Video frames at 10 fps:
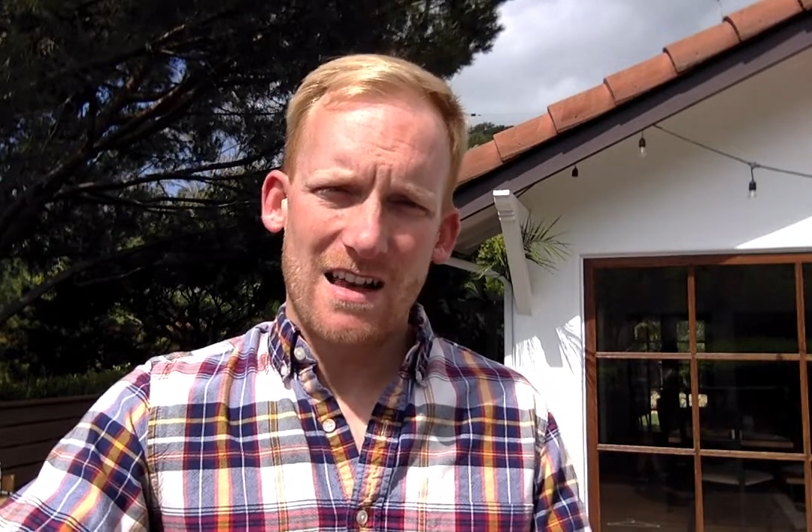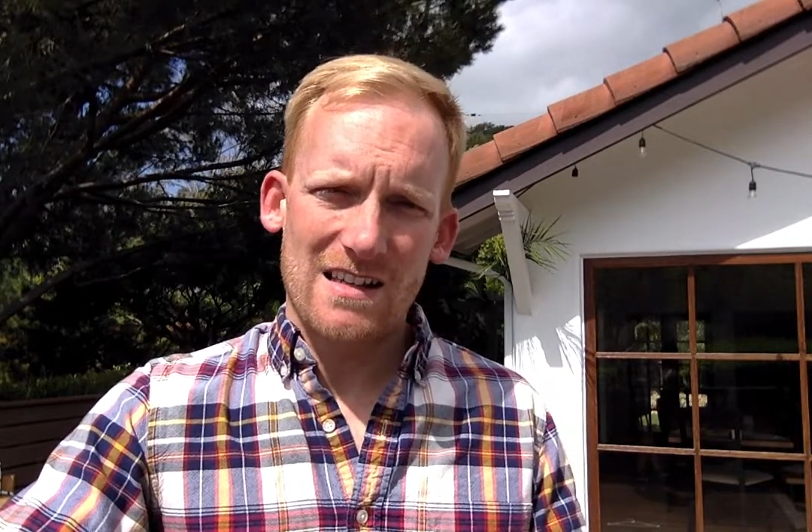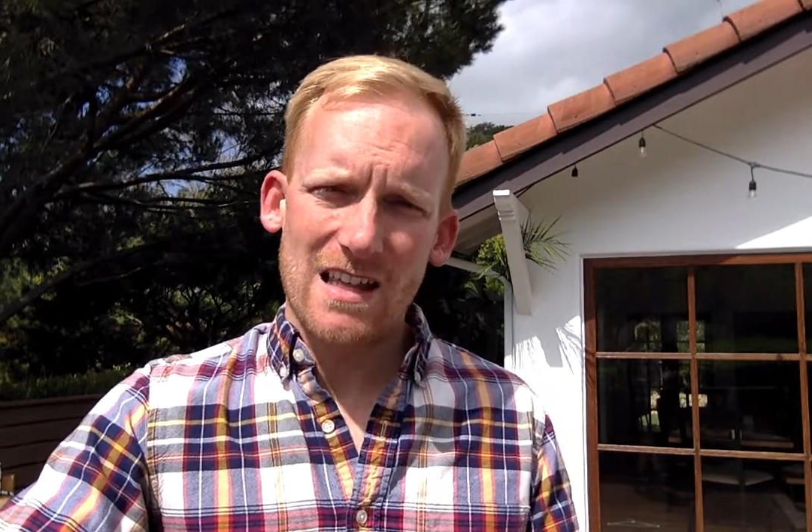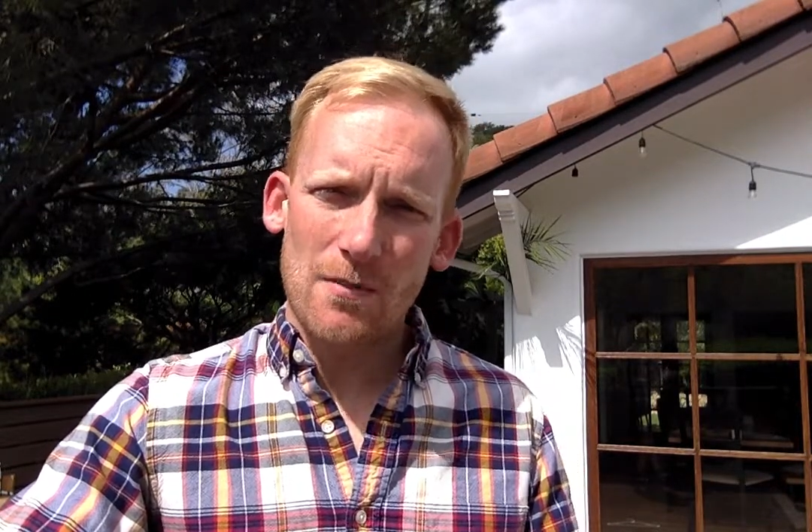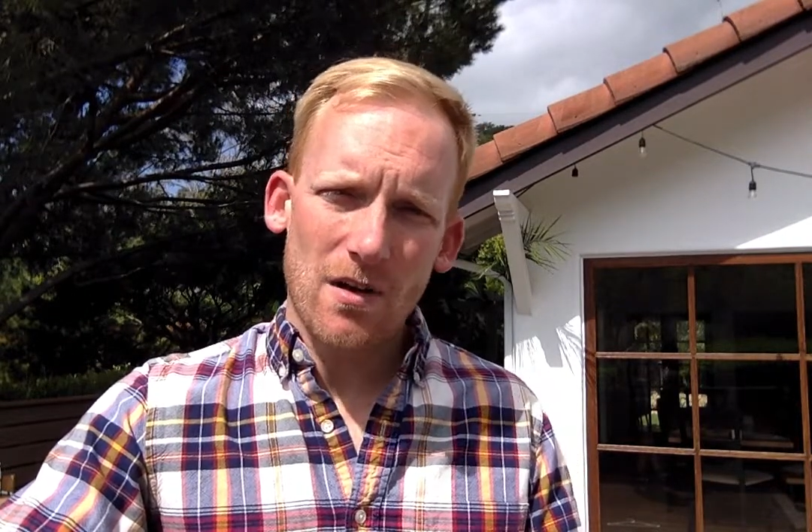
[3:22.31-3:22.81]

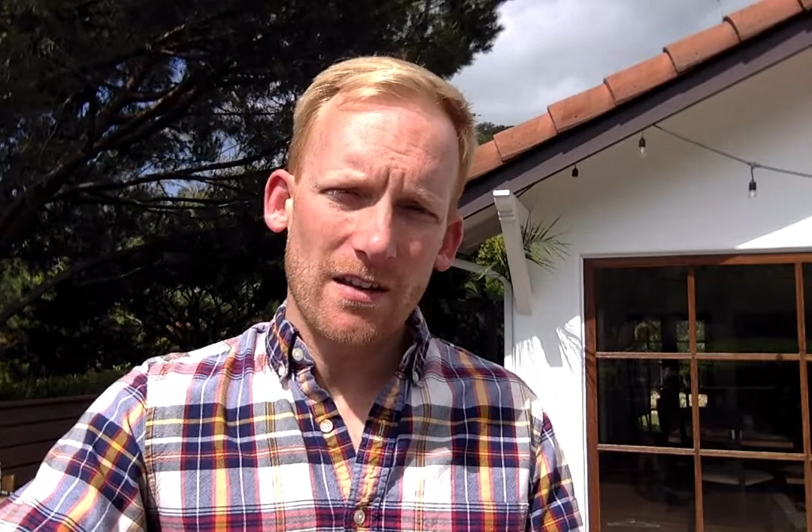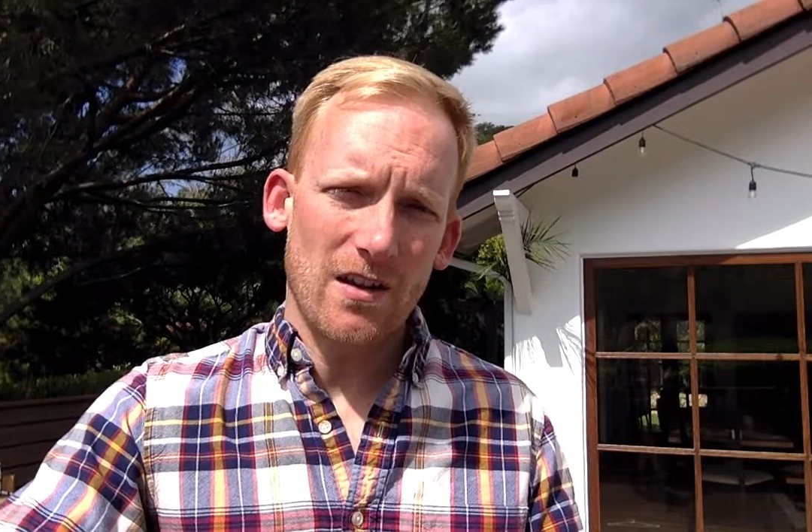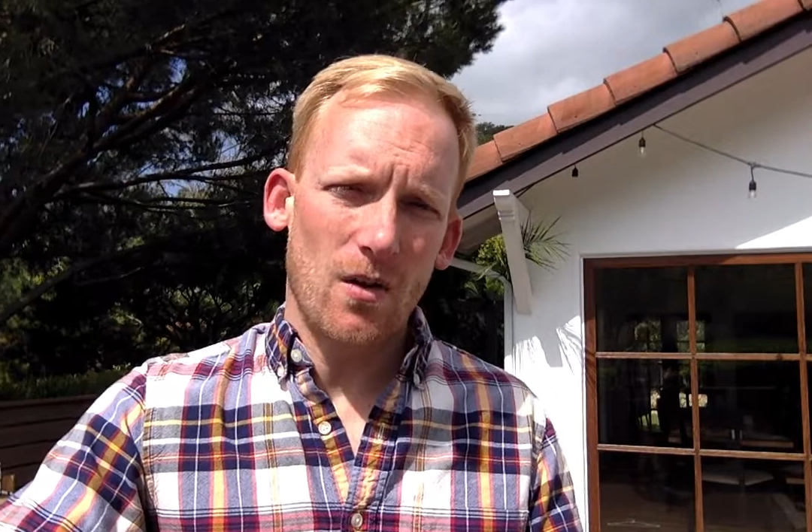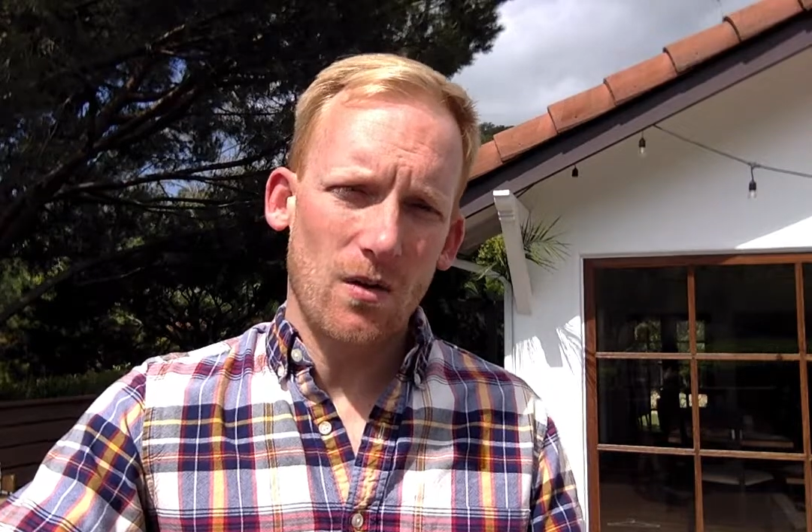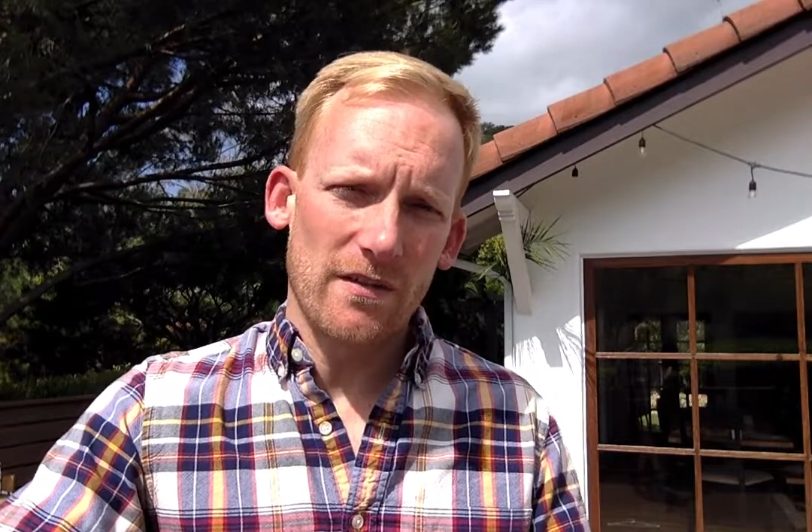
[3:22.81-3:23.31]
as they brought
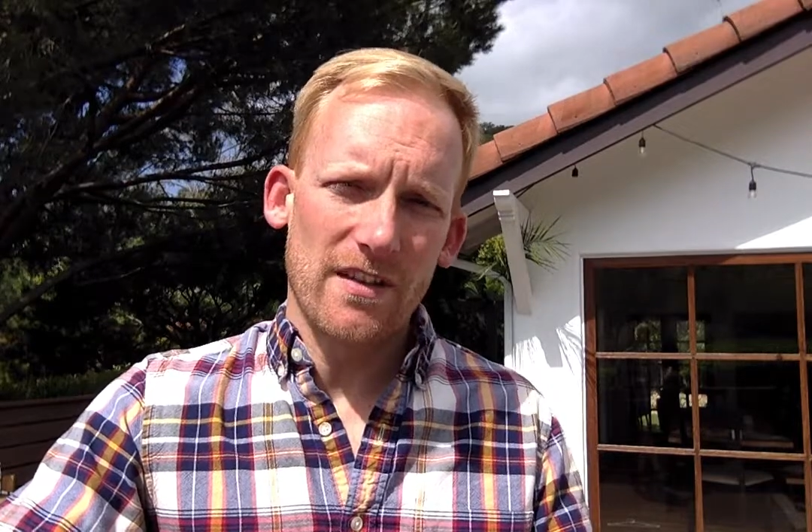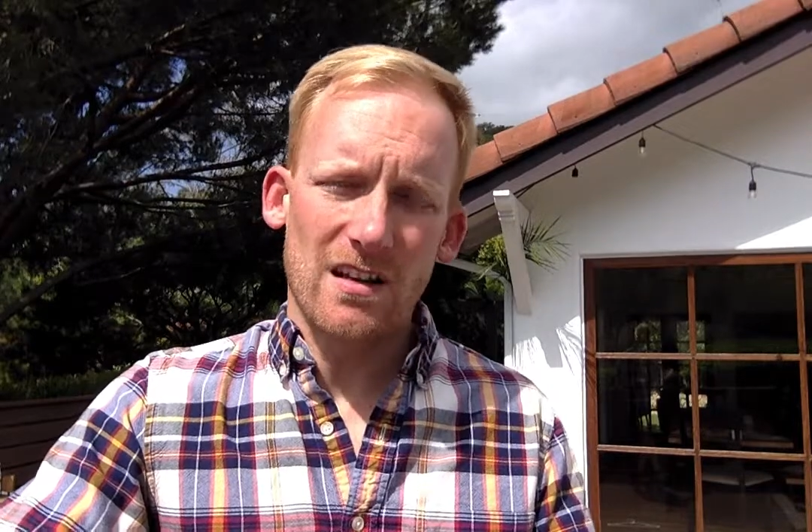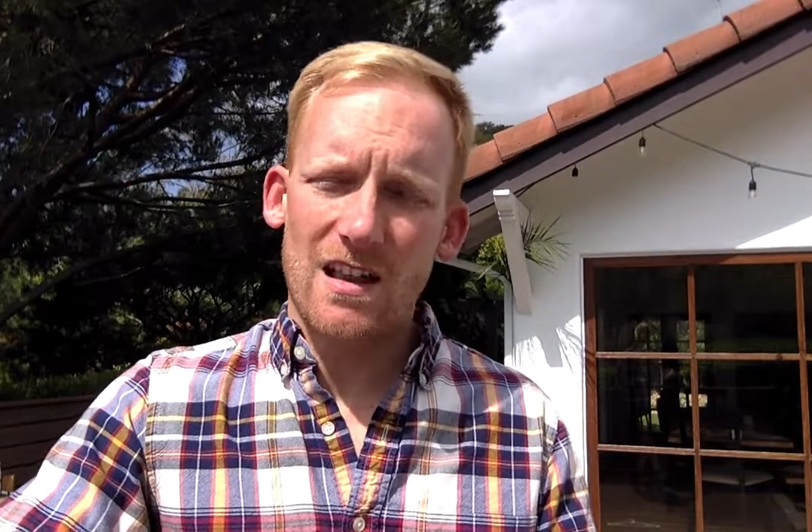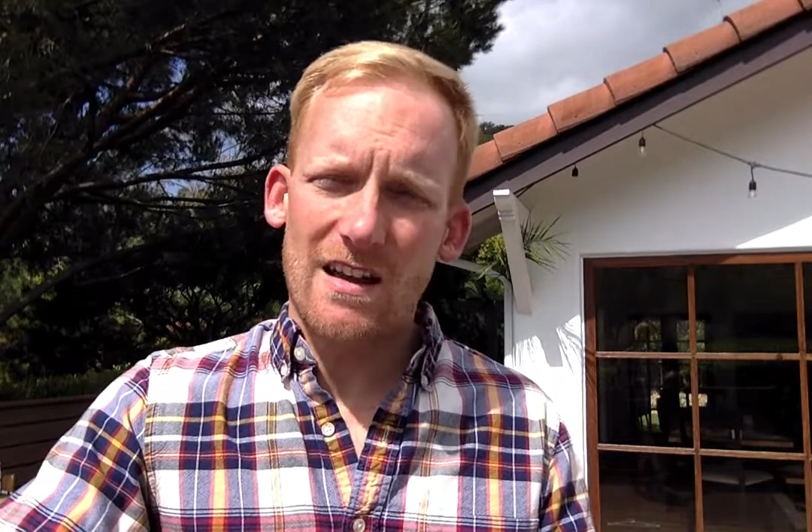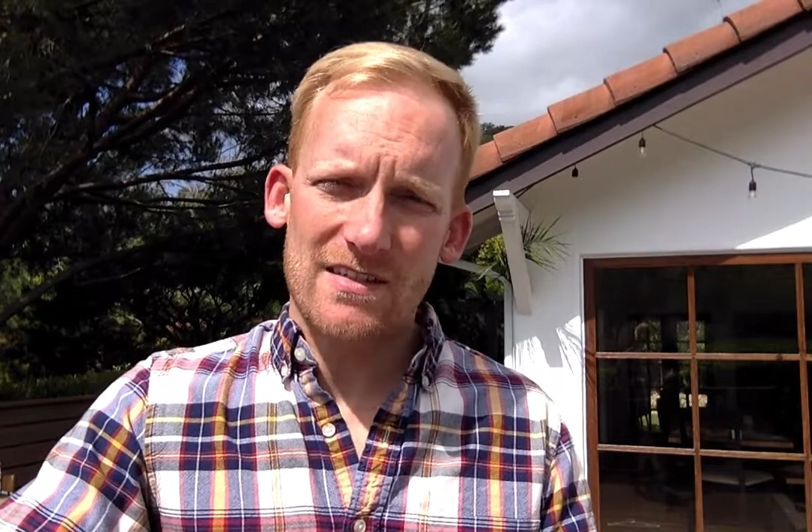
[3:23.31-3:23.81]
the whole of
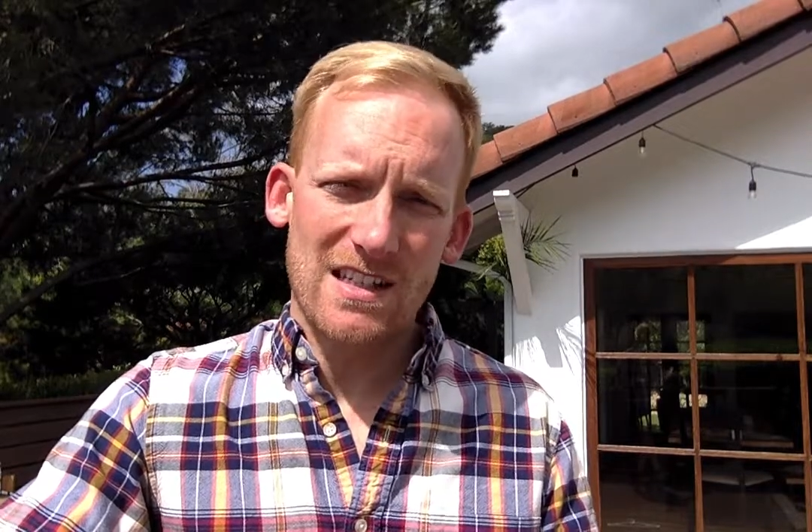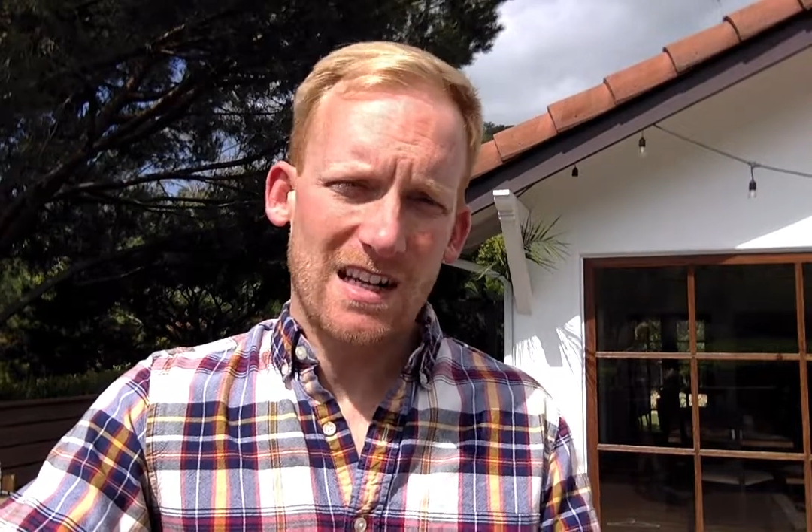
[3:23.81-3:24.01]
their lives to